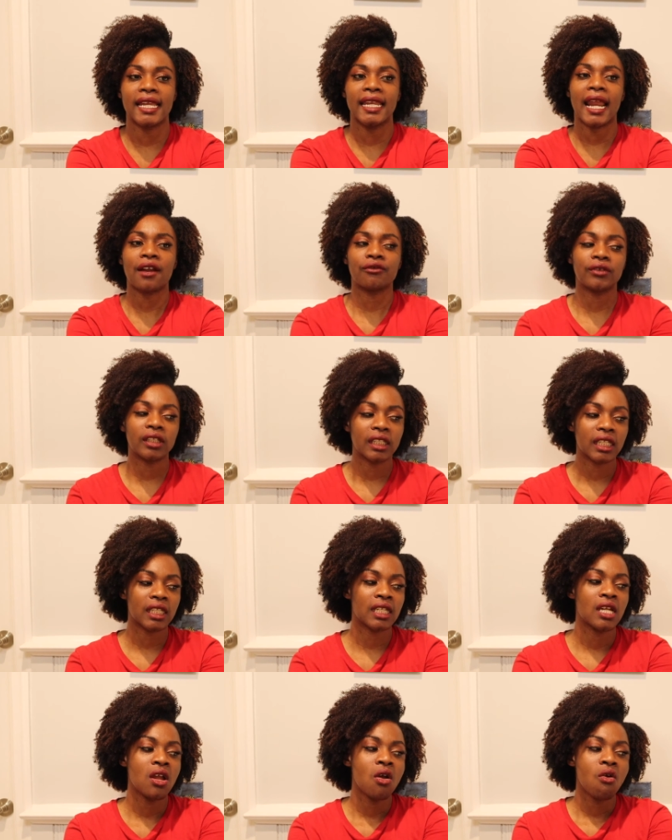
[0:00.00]
And I
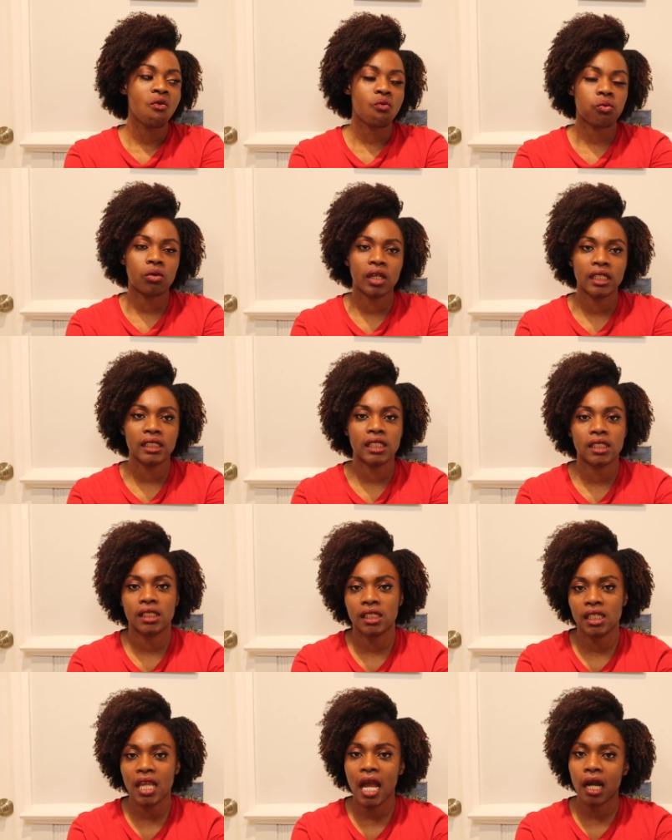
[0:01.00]
really wanted to
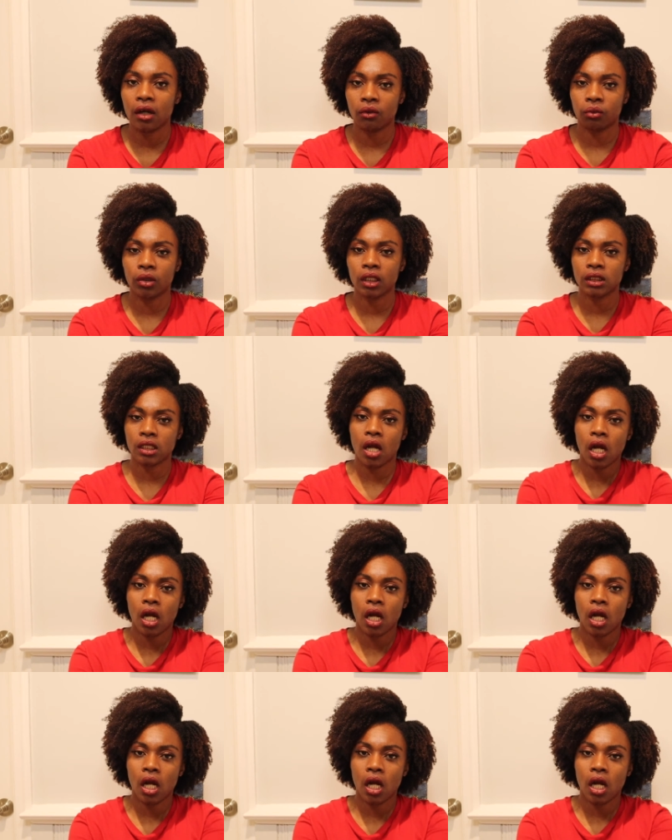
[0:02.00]
see how it works